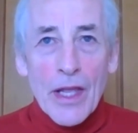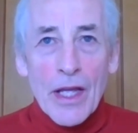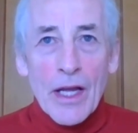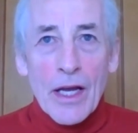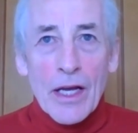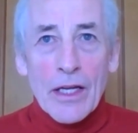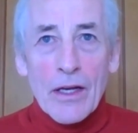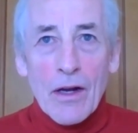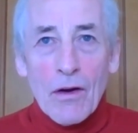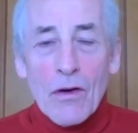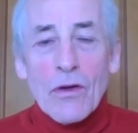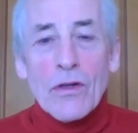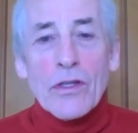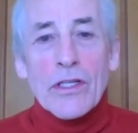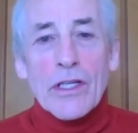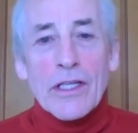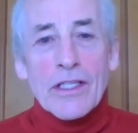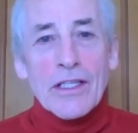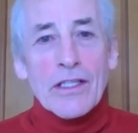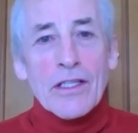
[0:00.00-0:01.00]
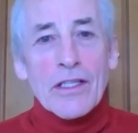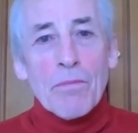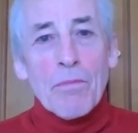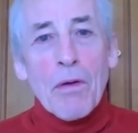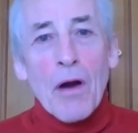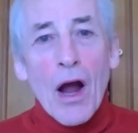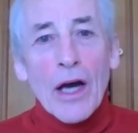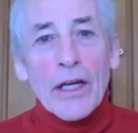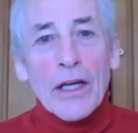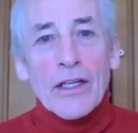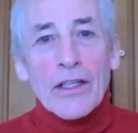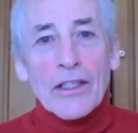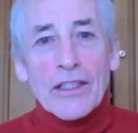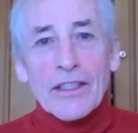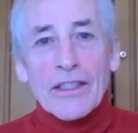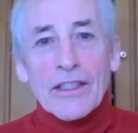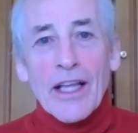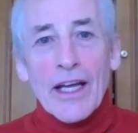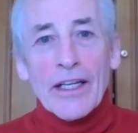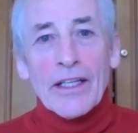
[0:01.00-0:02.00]
And ojas is a product
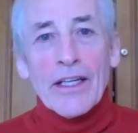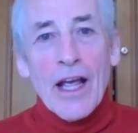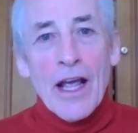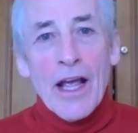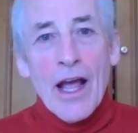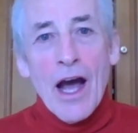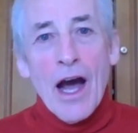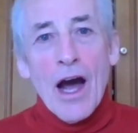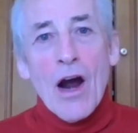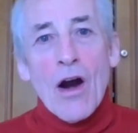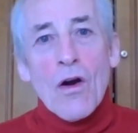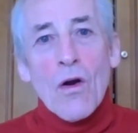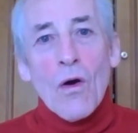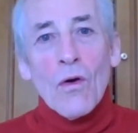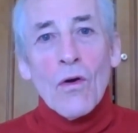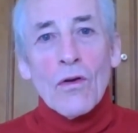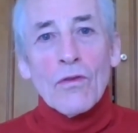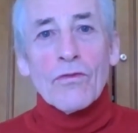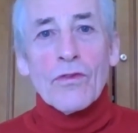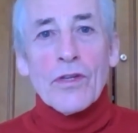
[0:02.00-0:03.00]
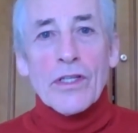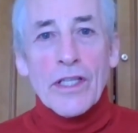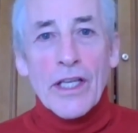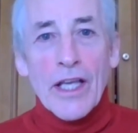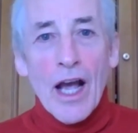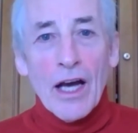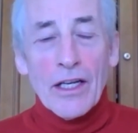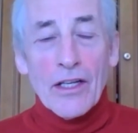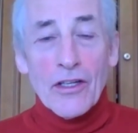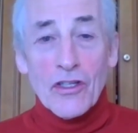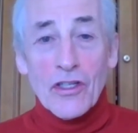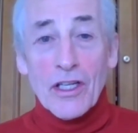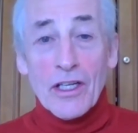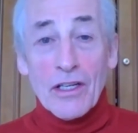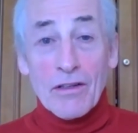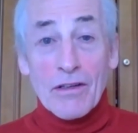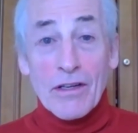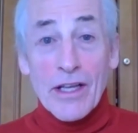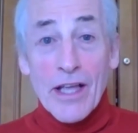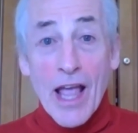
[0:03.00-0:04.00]
that our own physiology
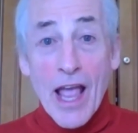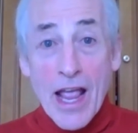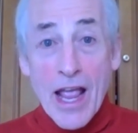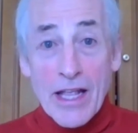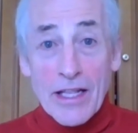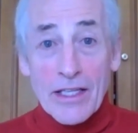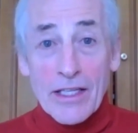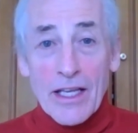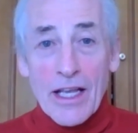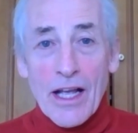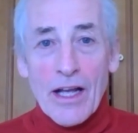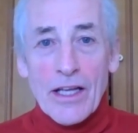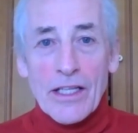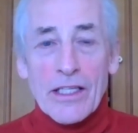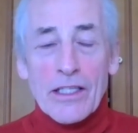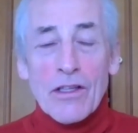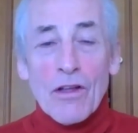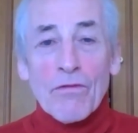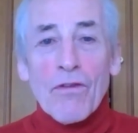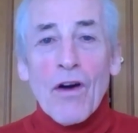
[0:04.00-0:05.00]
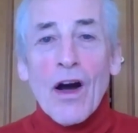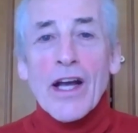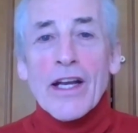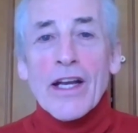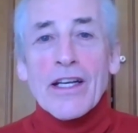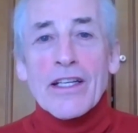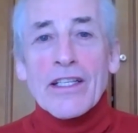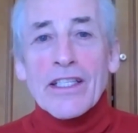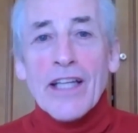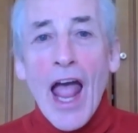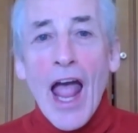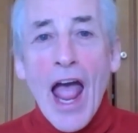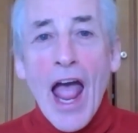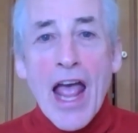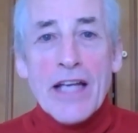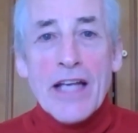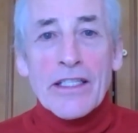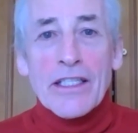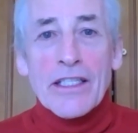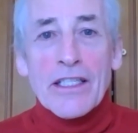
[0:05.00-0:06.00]
creates. It's the finest
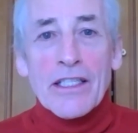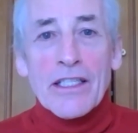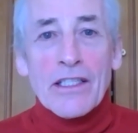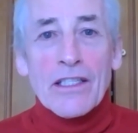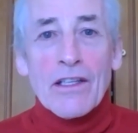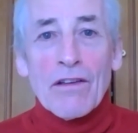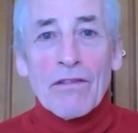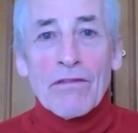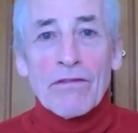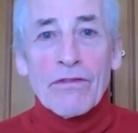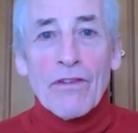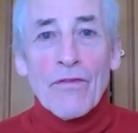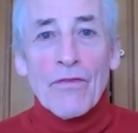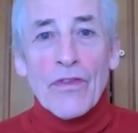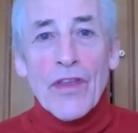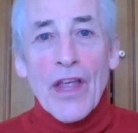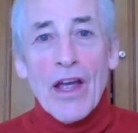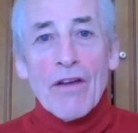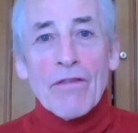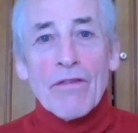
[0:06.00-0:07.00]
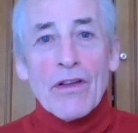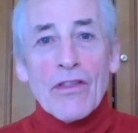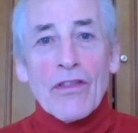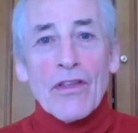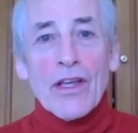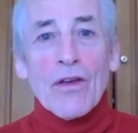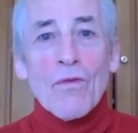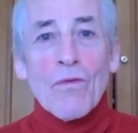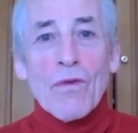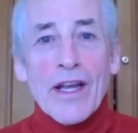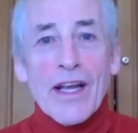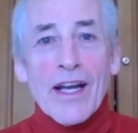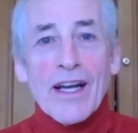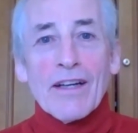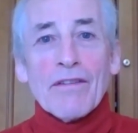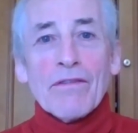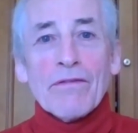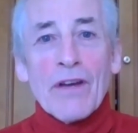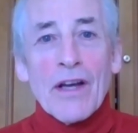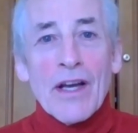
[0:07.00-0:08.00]
essence of everything we
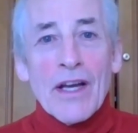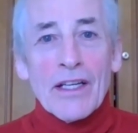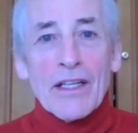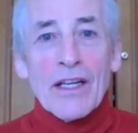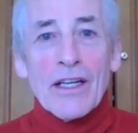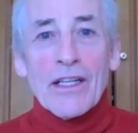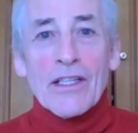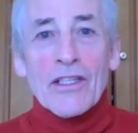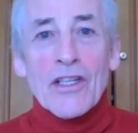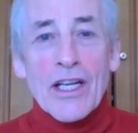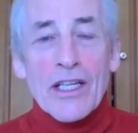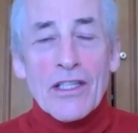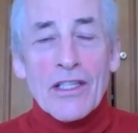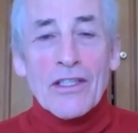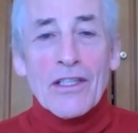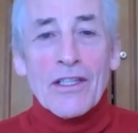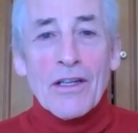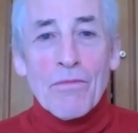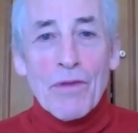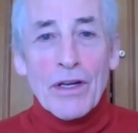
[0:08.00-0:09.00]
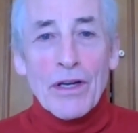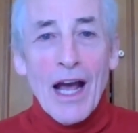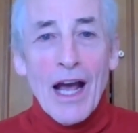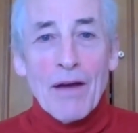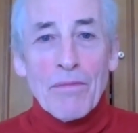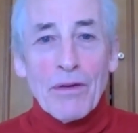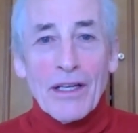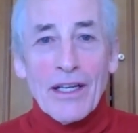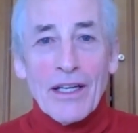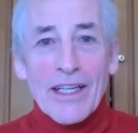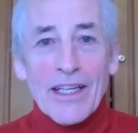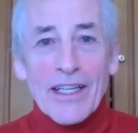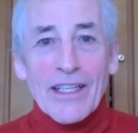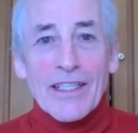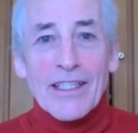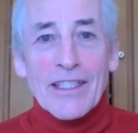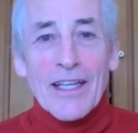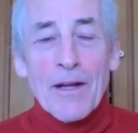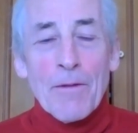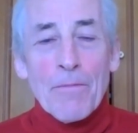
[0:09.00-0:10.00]
have digested and metabolized,
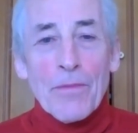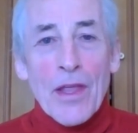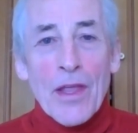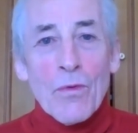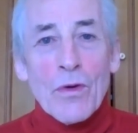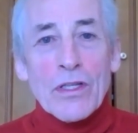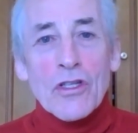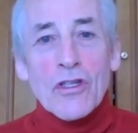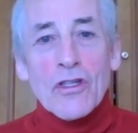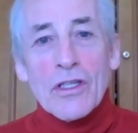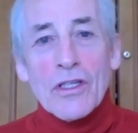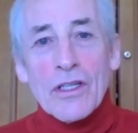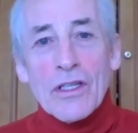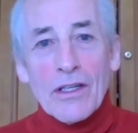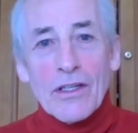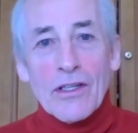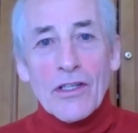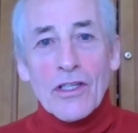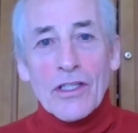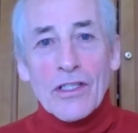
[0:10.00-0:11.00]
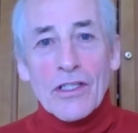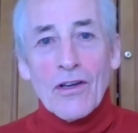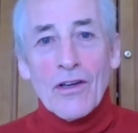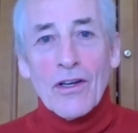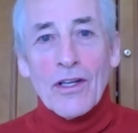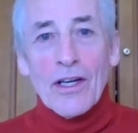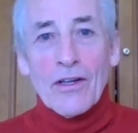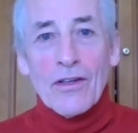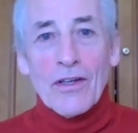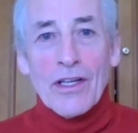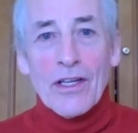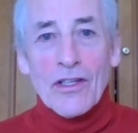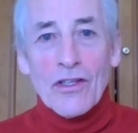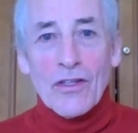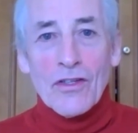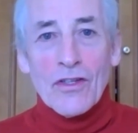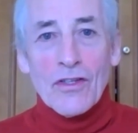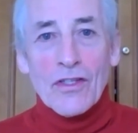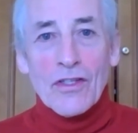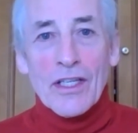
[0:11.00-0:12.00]
which nourishes all our
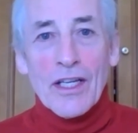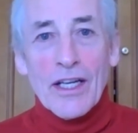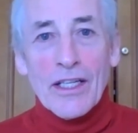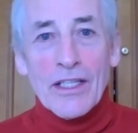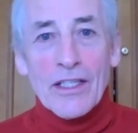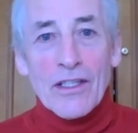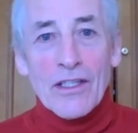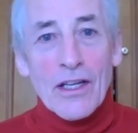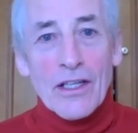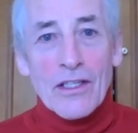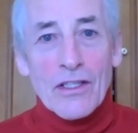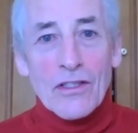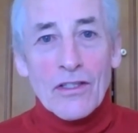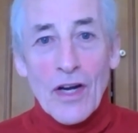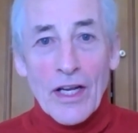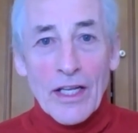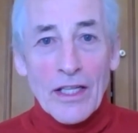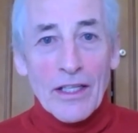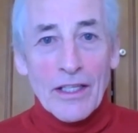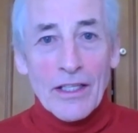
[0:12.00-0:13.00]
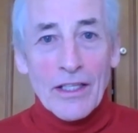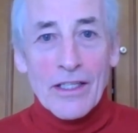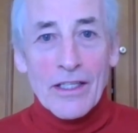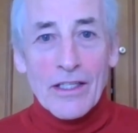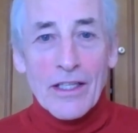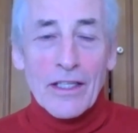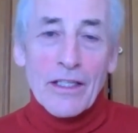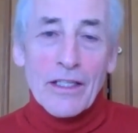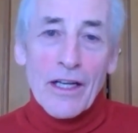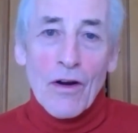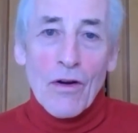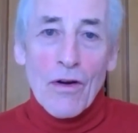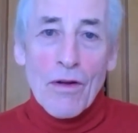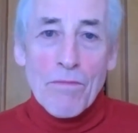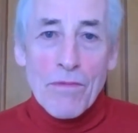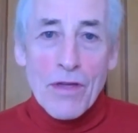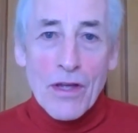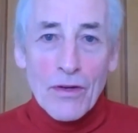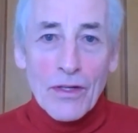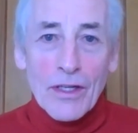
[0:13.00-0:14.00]
tissues and strengthens our
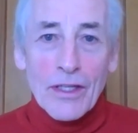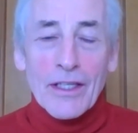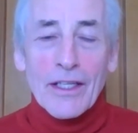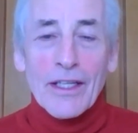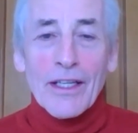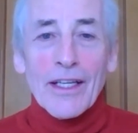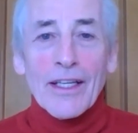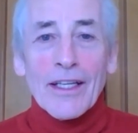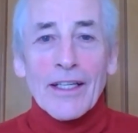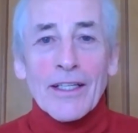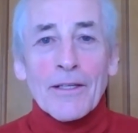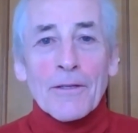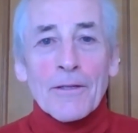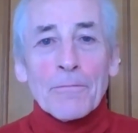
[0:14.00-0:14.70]
immunity and